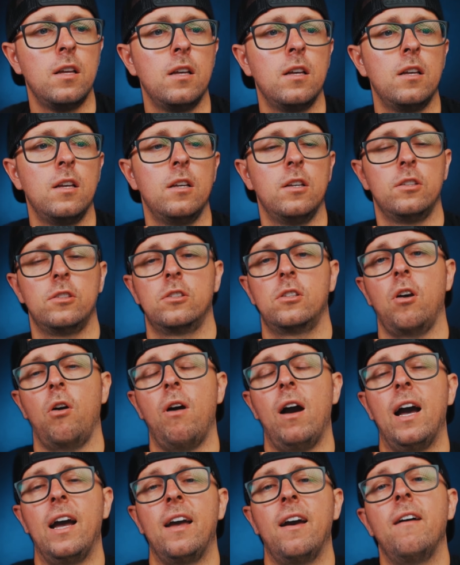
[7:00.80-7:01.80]
So
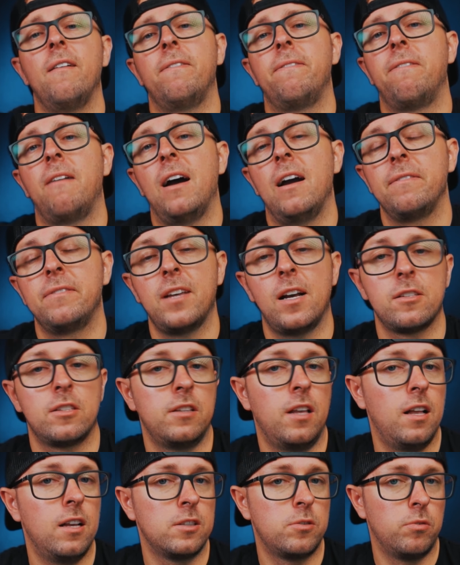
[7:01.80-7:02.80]
I have
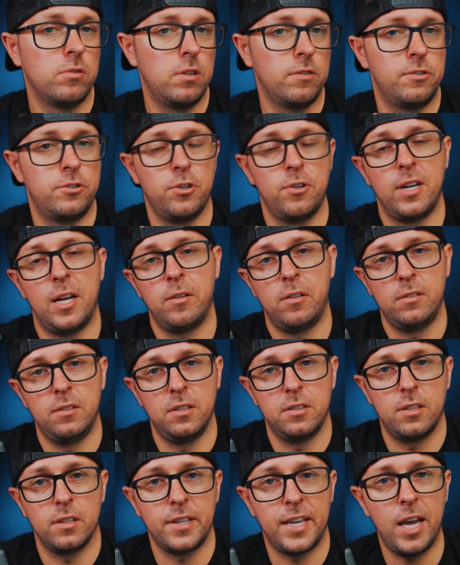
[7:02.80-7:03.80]
$5,000 worth of drawdown on this
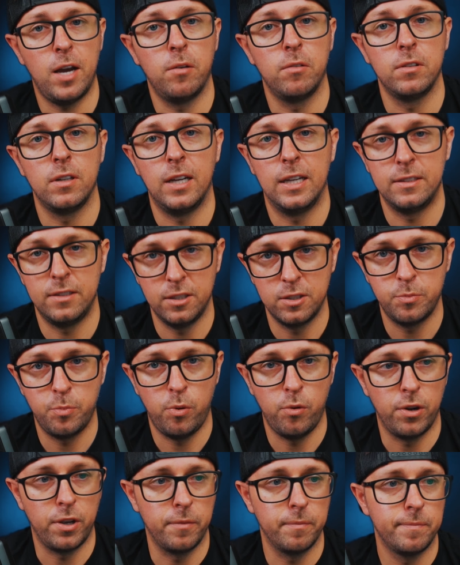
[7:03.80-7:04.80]
account at this
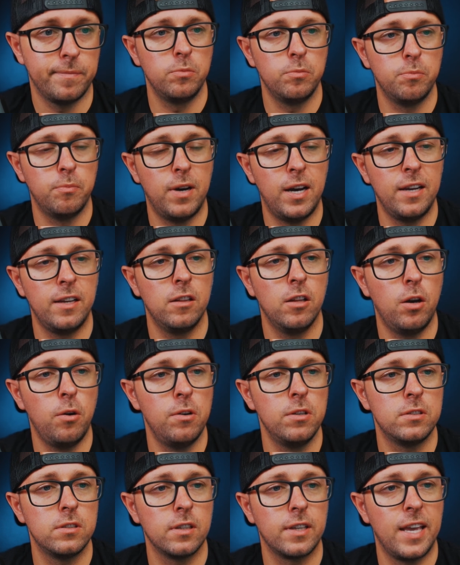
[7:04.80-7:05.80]
point. My
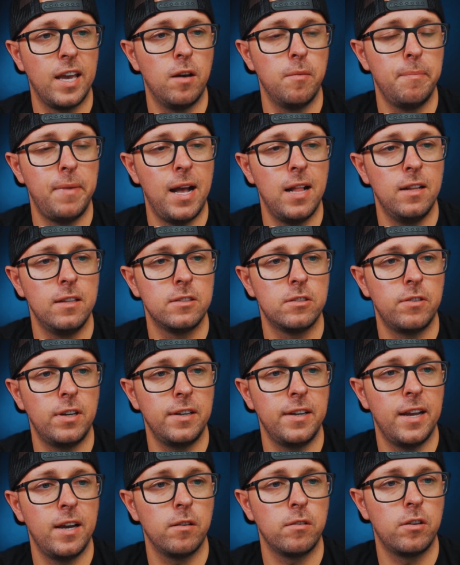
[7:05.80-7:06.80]
lowest account balance right
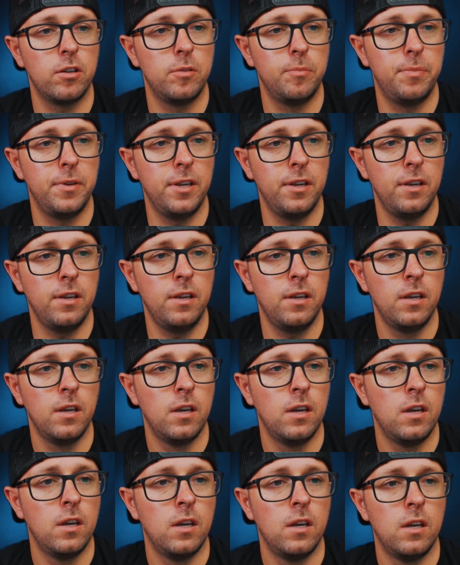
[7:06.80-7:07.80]
now could be,
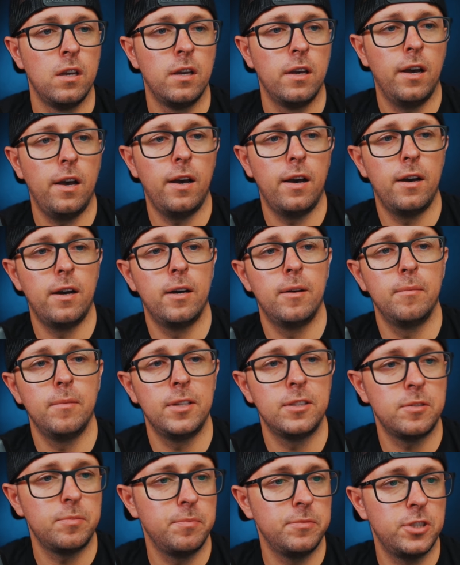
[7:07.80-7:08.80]

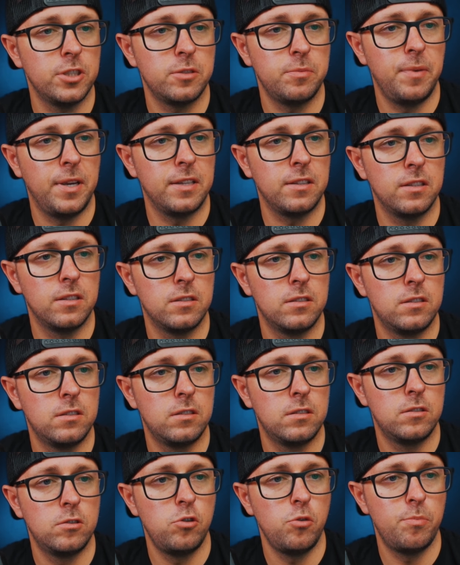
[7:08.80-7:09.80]
let's just make this
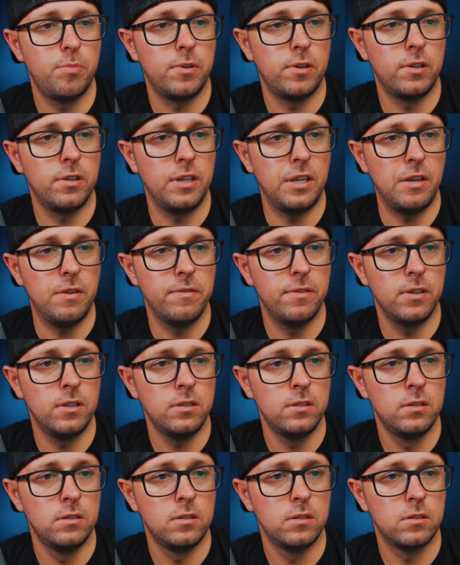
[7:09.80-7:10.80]
super
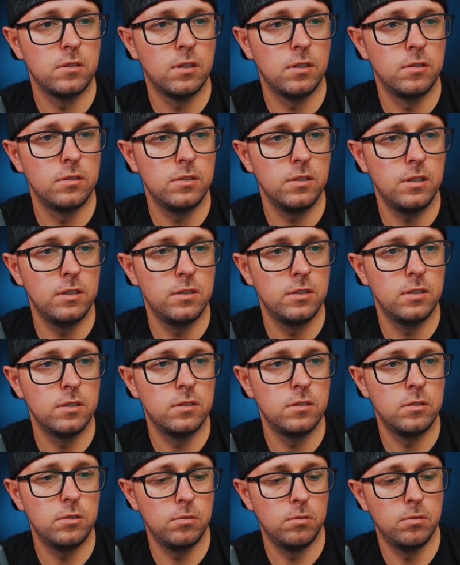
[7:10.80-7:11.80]
even so it's easier
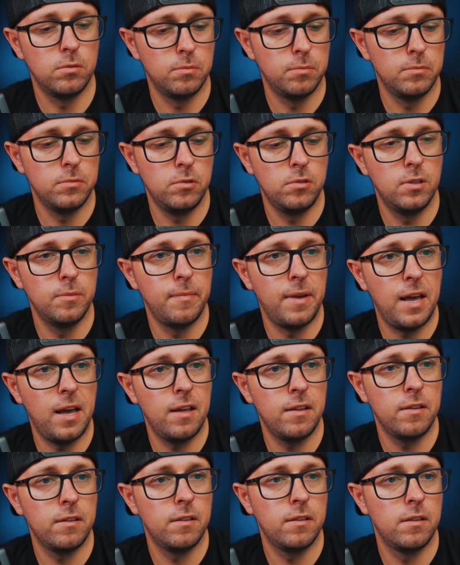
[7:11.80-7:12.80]
to do the
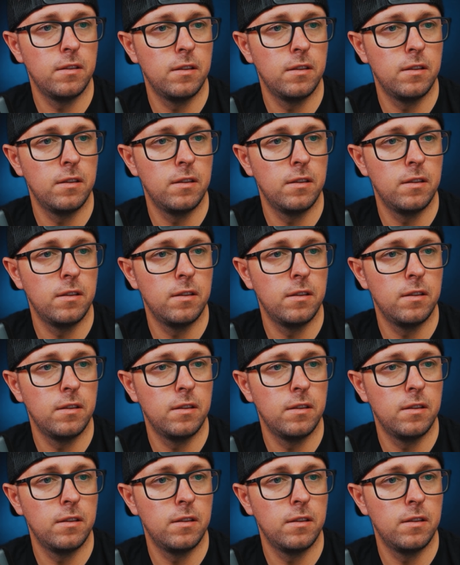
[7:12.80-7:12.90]
math.